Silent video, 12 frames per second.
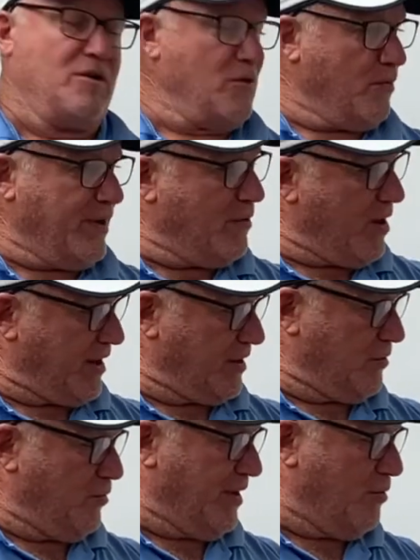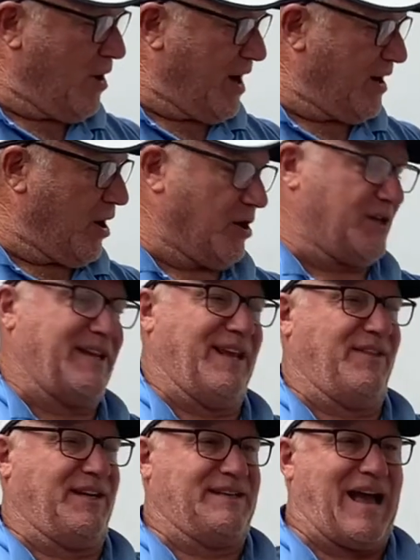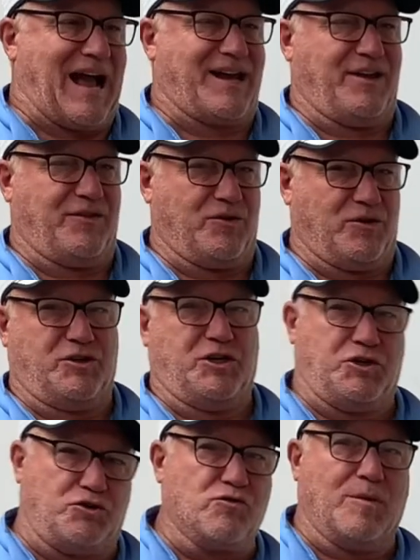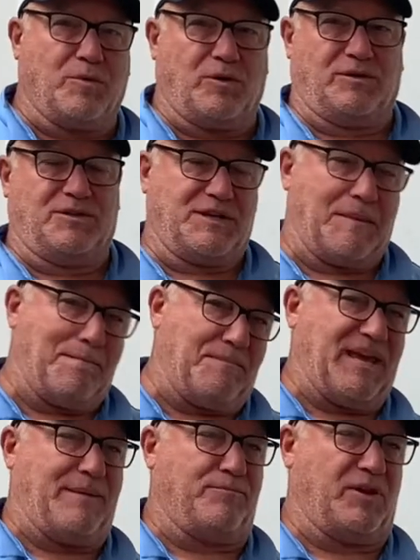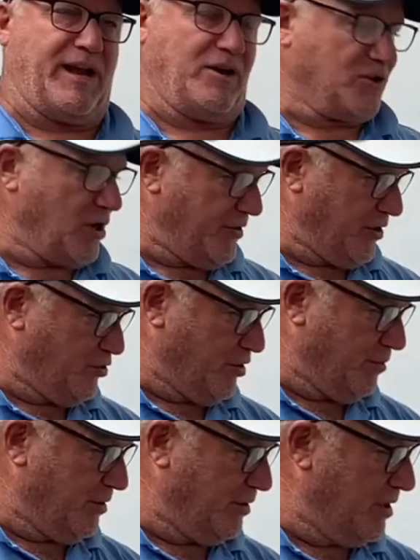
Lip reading: We want our in the attacking third to dribble, to beat players on the dribble.